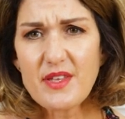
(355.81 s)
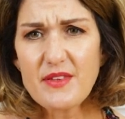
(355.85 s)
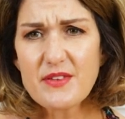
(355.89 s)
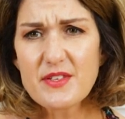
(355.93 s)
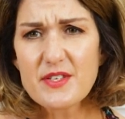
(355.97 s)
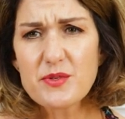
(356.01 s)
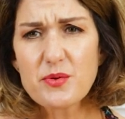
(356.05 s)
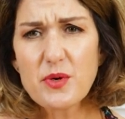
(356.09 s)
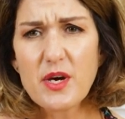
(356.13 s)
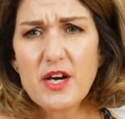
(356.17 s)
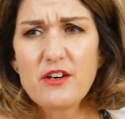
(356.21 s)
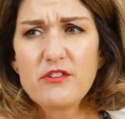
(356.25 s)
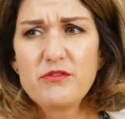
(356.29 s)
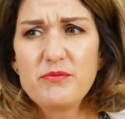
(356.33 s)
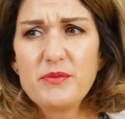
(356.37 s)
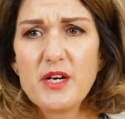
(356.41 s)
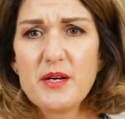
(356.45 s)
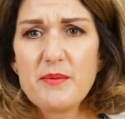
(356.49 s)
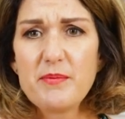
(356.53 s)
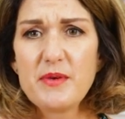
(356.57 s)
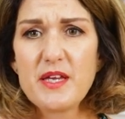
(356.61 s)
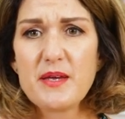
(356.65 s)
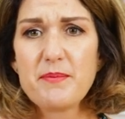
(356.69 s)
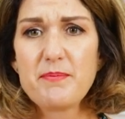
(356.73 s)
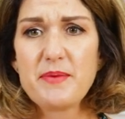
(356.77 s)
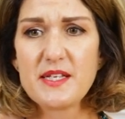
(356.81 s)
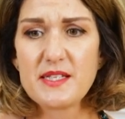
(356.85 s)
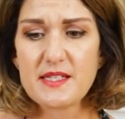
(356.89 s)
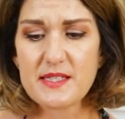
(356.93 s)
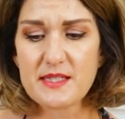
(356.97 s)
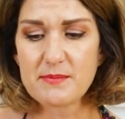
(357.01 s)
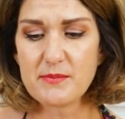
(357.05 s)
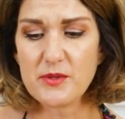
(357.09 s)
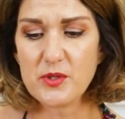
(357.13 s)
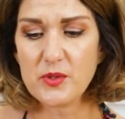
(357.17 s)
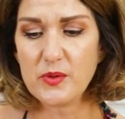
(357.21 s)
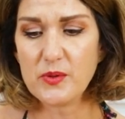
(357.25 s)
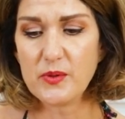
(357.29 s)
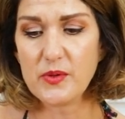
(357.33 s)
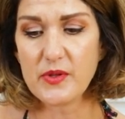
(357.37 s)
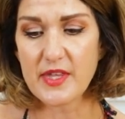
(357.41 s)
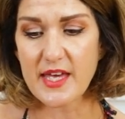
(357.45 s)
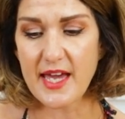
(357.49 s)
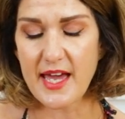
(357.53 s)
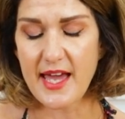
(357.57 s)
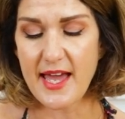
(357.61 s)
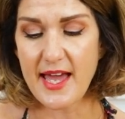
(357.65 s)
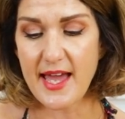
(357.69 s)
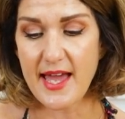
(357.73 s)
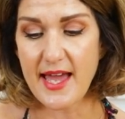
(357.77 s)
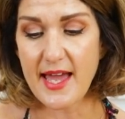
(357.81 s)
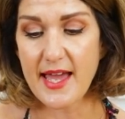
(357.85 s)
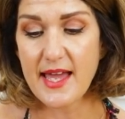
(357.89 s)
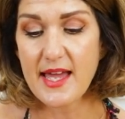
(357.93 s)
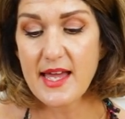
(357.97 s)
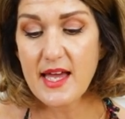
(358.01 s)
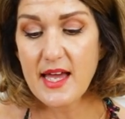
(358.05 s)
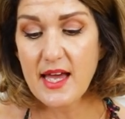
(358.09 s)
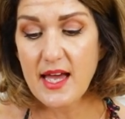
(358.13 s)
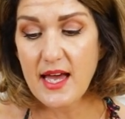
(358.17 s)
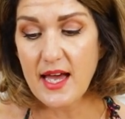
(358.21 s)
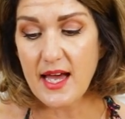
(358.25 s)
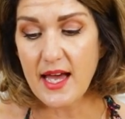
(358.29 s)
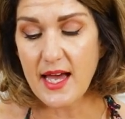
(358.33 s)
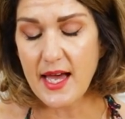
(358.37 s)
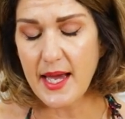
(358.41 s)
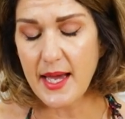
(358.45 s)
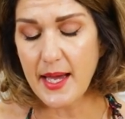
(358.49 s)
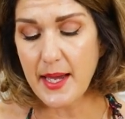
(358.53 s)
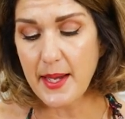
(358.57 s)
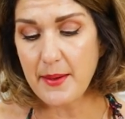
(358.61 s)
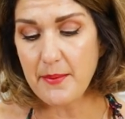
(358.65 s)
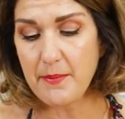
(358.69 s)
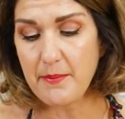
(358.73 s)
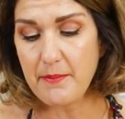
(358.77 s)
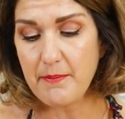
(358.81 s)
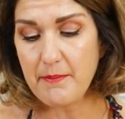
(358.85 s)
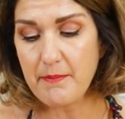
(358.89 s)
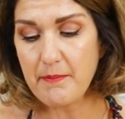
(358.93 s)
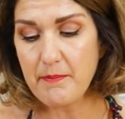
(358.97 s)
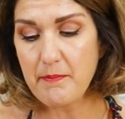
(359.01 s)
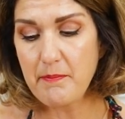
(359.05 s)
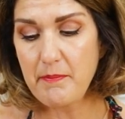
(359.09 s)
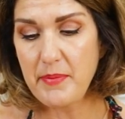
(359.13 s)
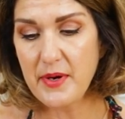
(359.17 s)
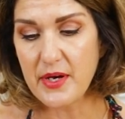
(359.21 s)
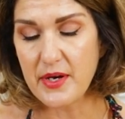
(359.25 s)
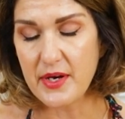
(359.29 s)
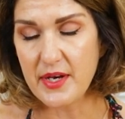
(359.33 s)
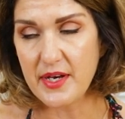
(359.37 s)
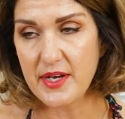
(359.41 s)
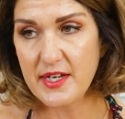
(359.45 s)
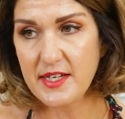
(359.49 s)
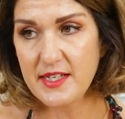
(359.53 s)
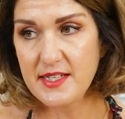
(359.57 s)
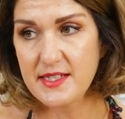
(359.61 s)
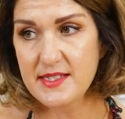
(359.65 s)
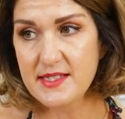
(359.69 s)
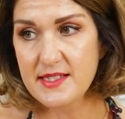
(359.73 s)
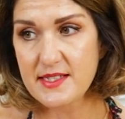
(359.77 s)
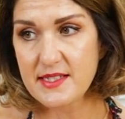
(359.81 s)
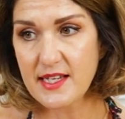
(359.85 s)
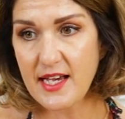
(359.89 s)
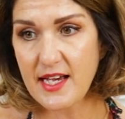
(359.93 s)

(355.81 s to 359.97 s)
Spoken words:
The 12 might be a bit small there, but